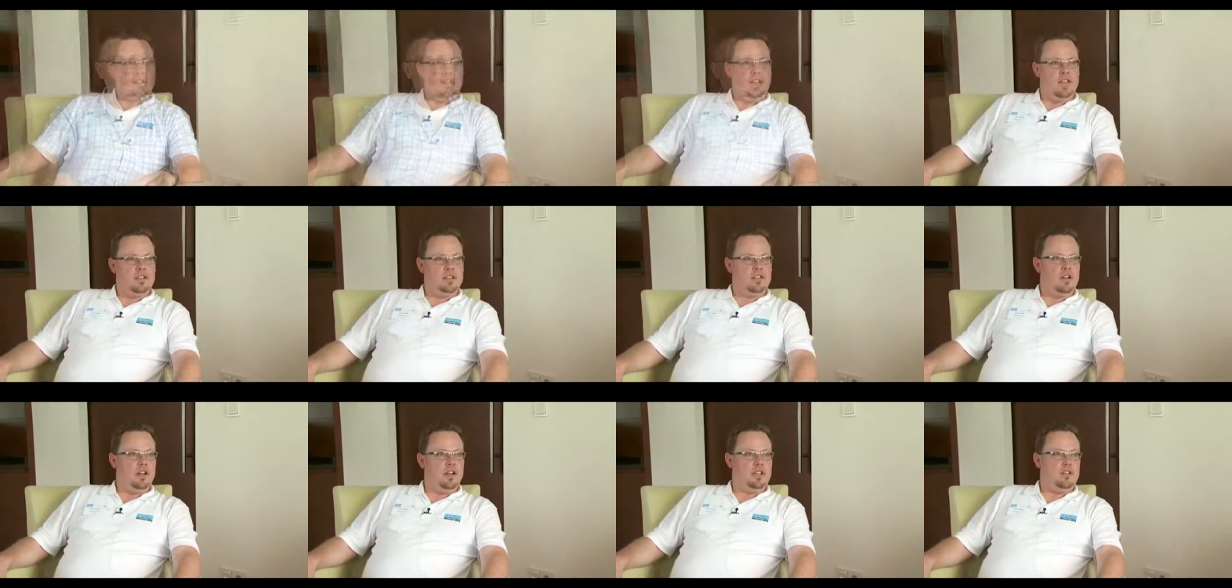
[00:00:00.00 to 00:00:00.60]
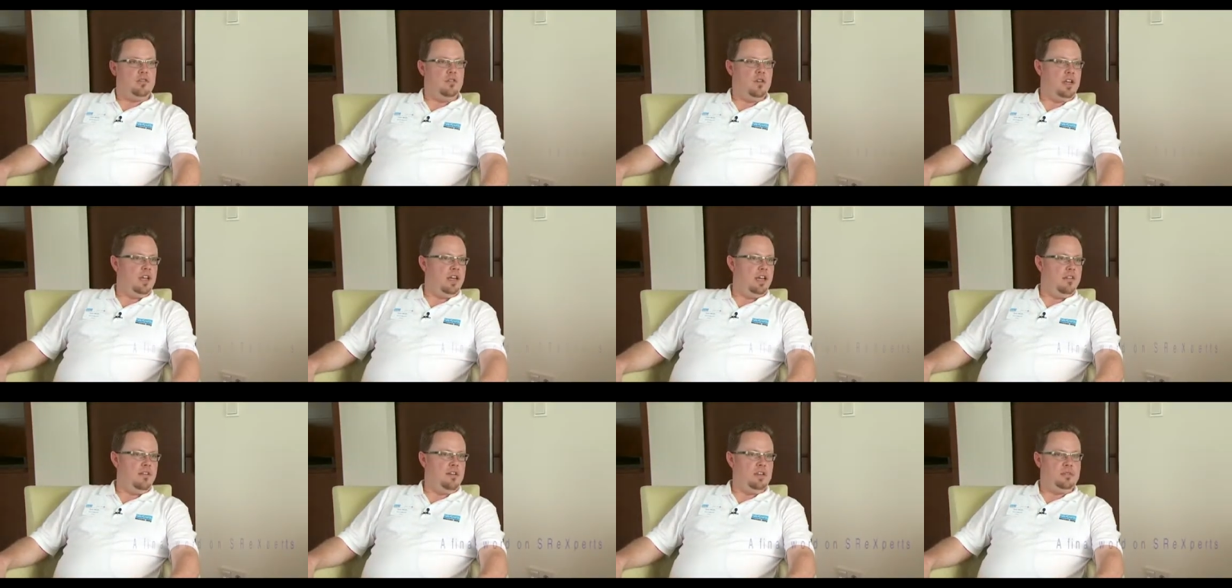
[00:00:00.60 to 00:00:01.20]
SRX
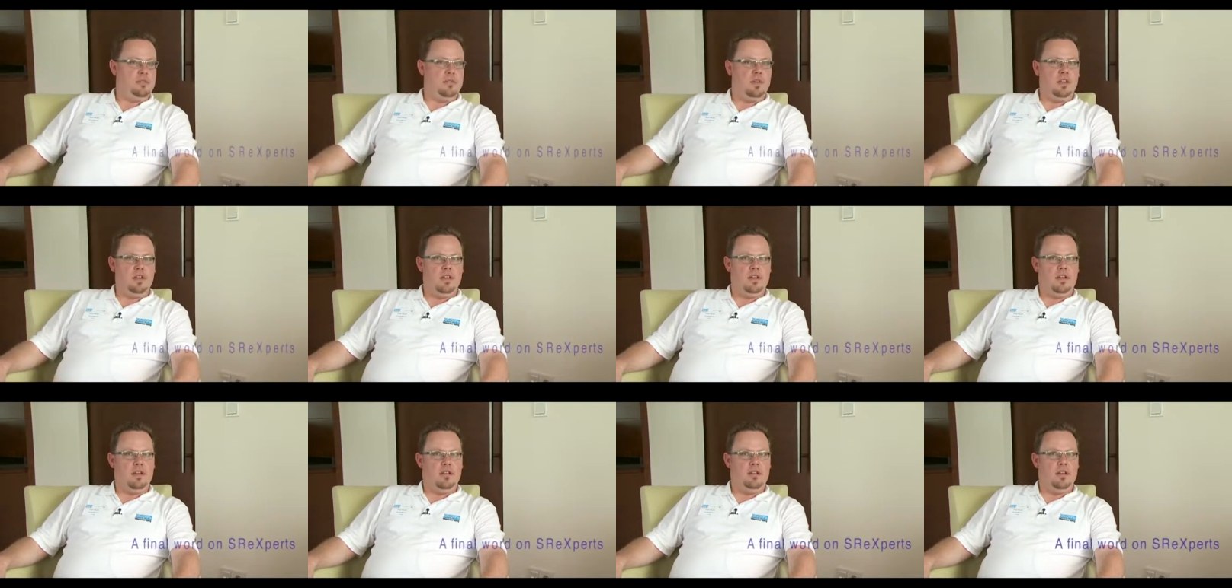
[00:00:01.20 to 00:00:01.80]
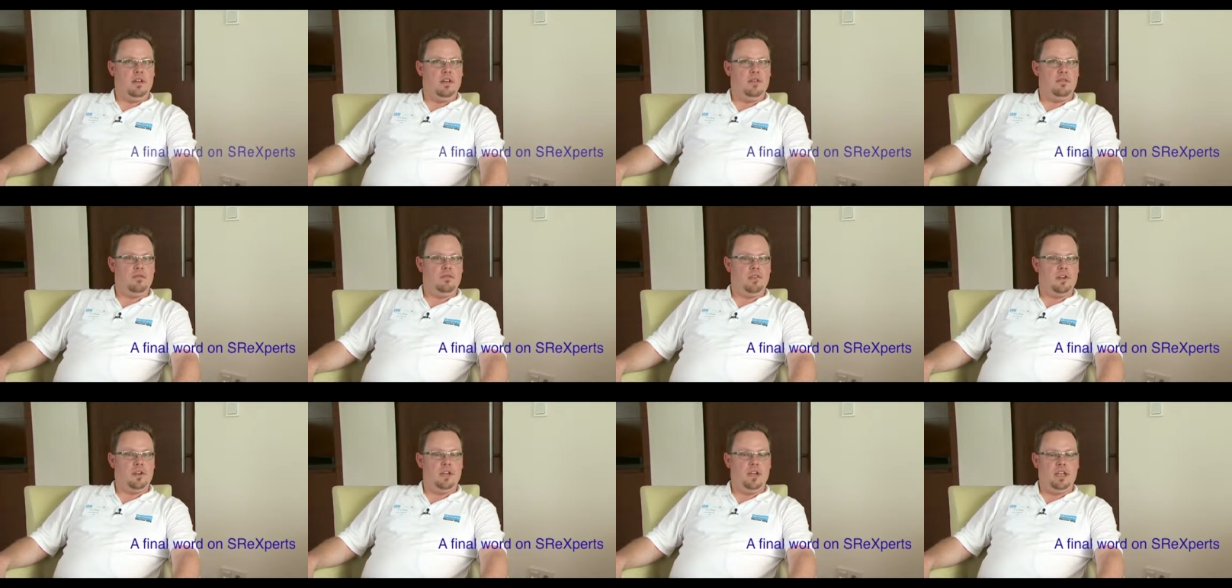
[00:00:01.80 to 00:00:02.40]
2011 has been a
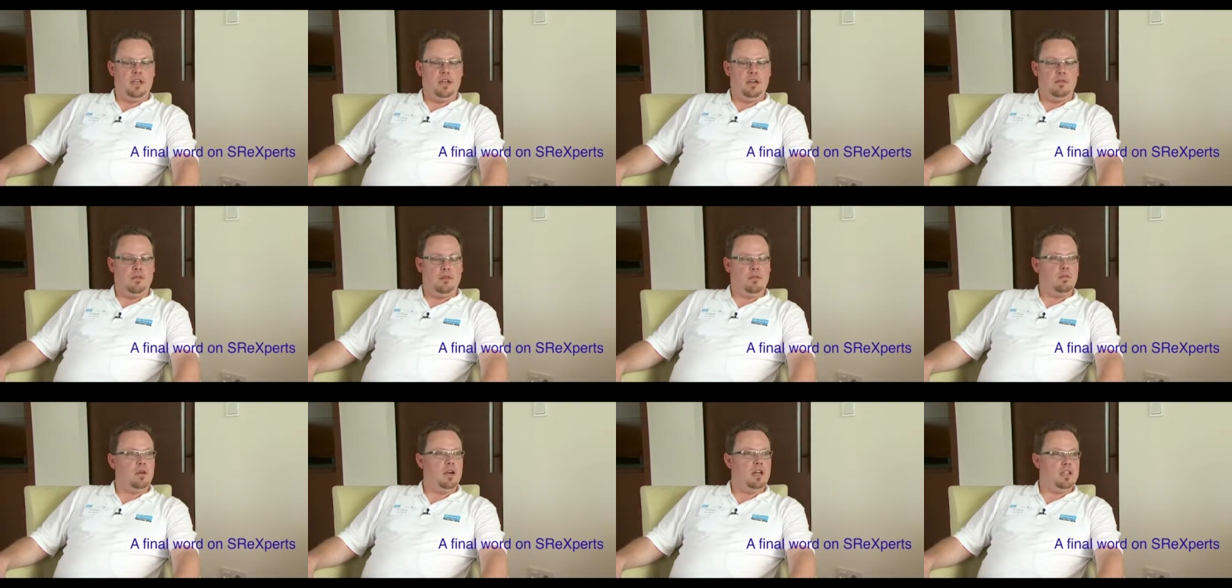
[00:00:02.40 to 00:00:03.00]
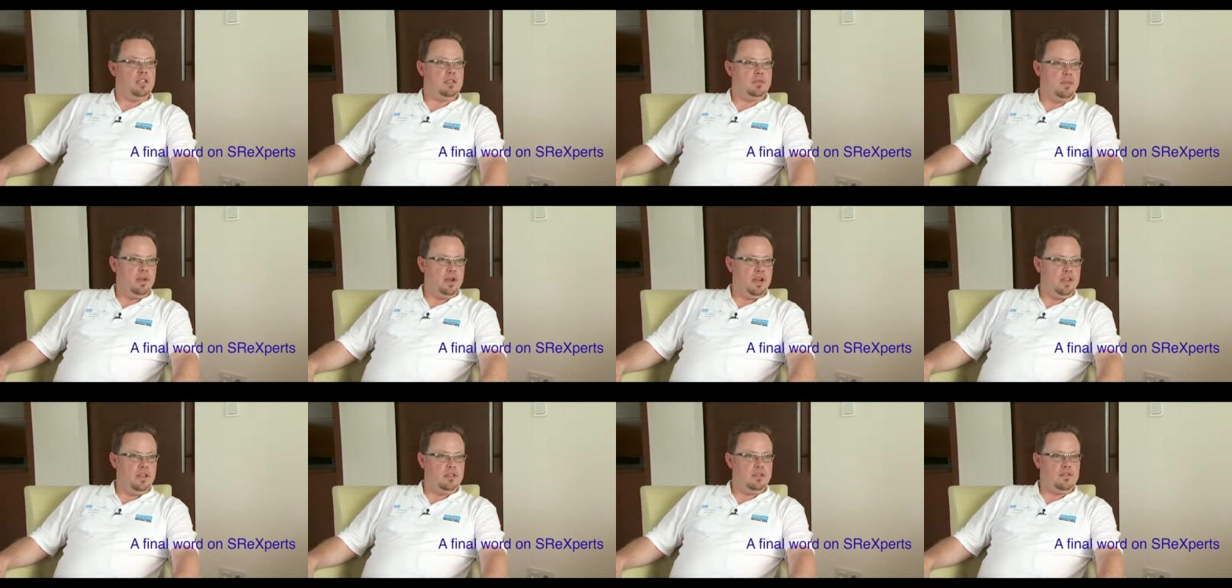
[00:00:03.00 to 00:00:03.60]
very worthwhile
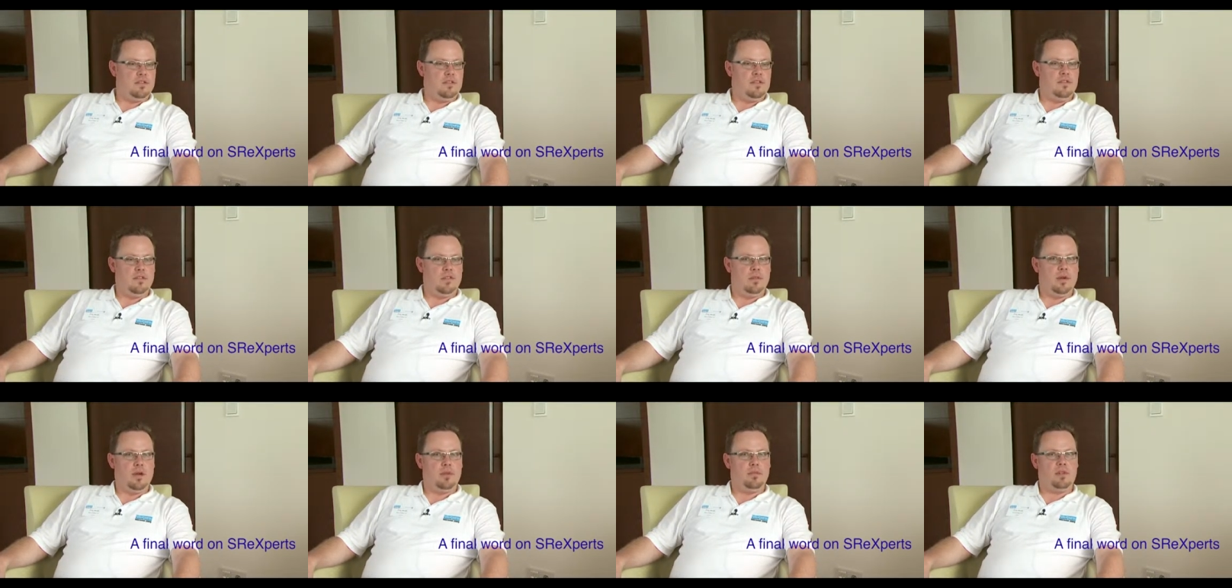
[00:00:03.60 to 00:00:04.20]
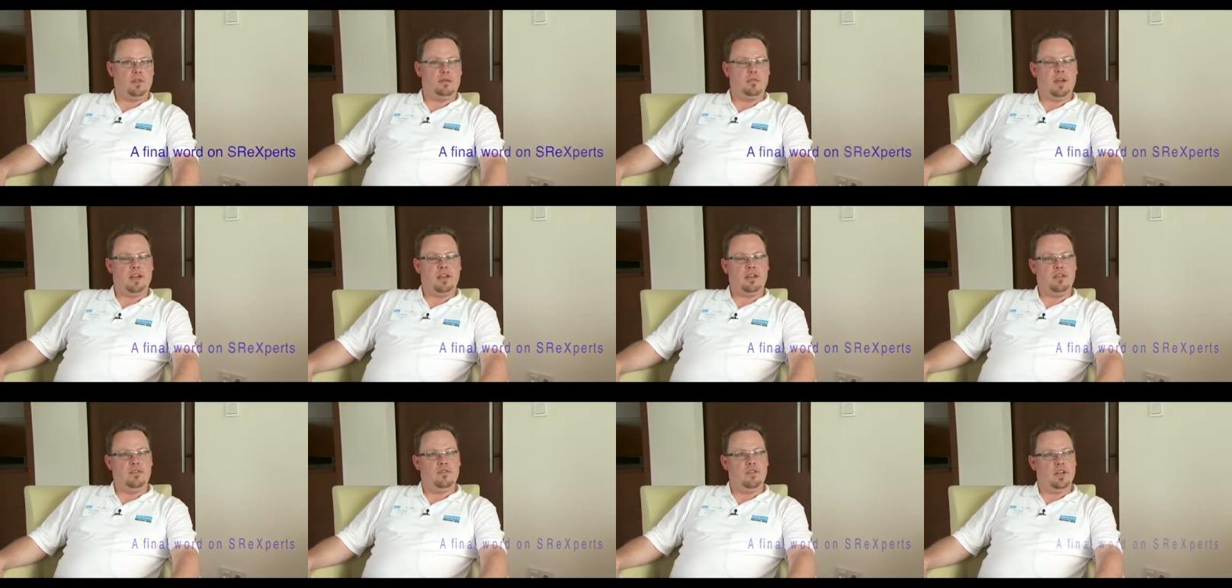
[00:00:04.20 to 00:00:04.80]
experience from our
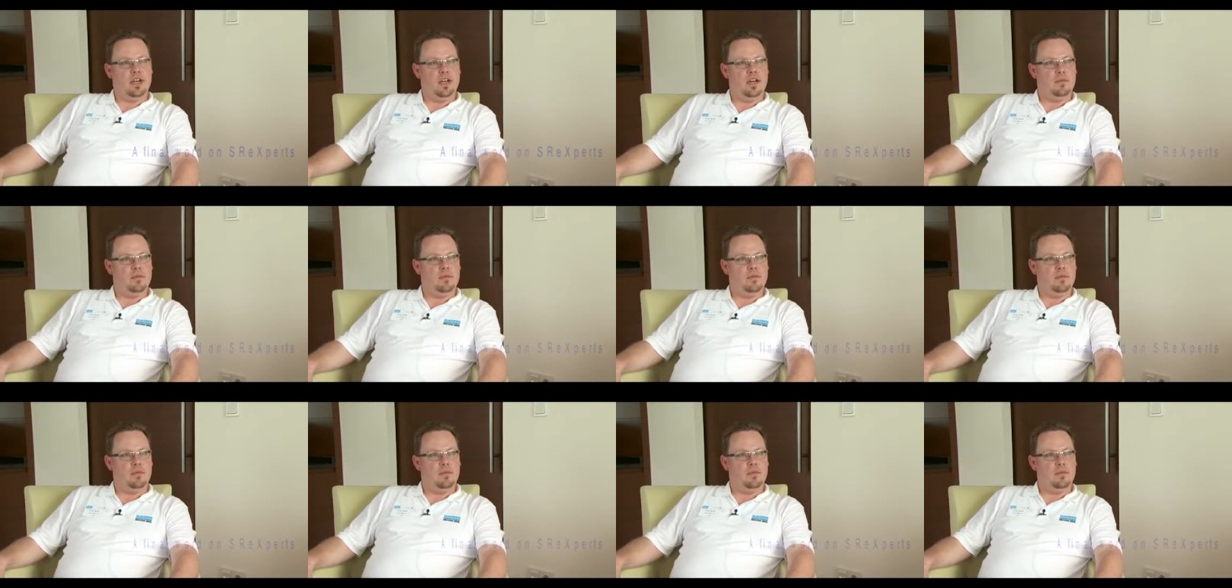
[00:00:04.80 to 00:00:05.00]
perspective.